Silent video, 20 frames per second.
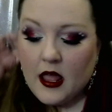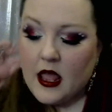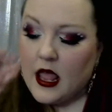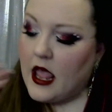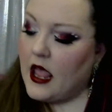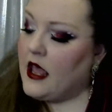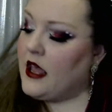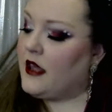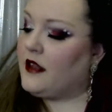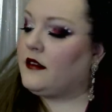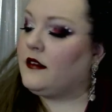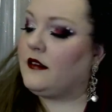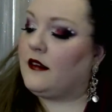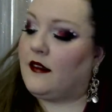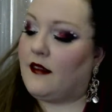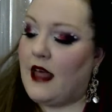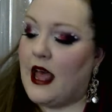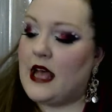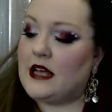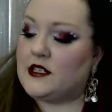And
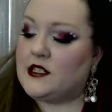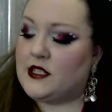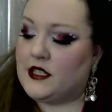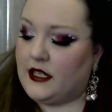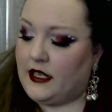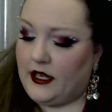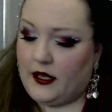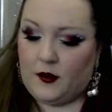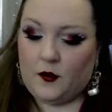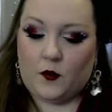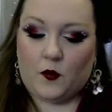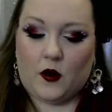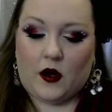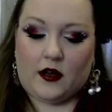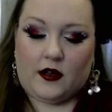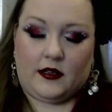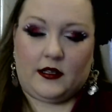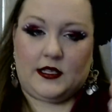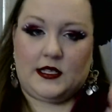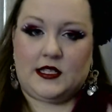lastly
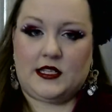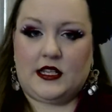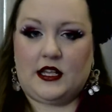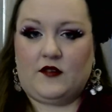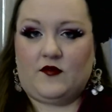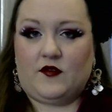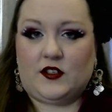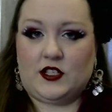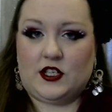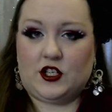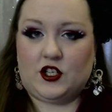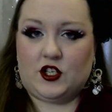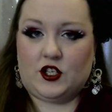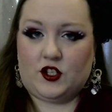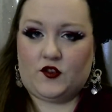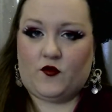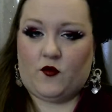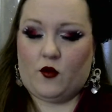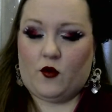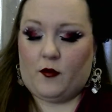was the
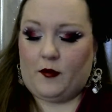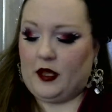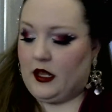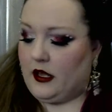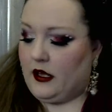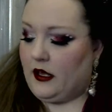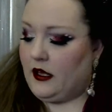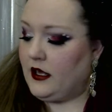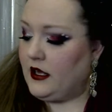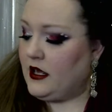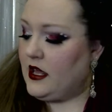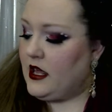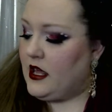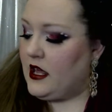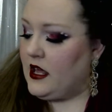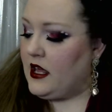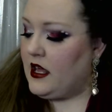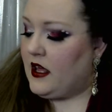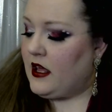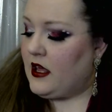Physicians Formula.
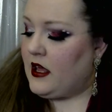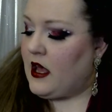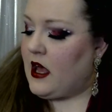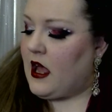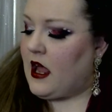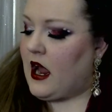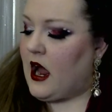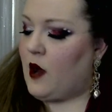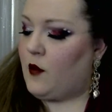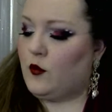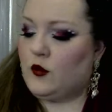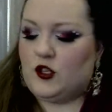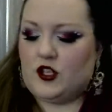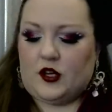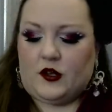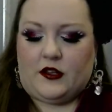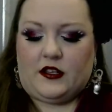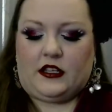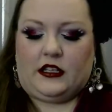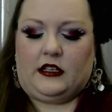I will show
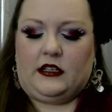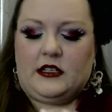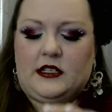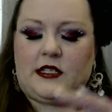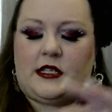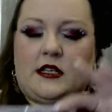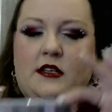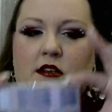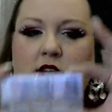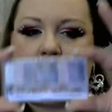you this.